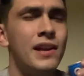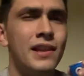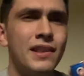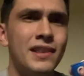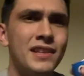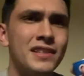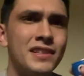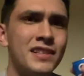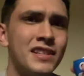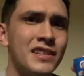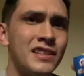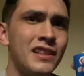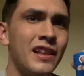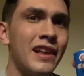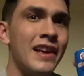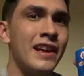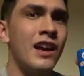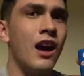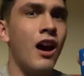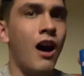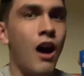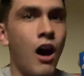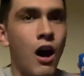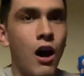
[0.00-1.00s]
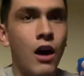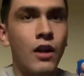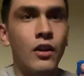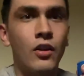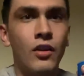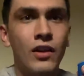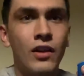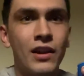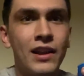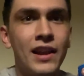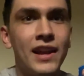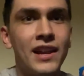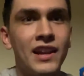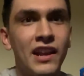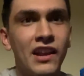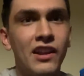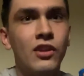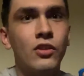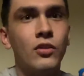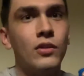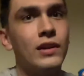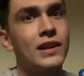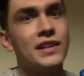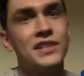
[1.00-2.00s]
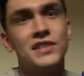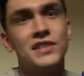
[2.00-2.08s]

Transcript: This is like 180 degrees.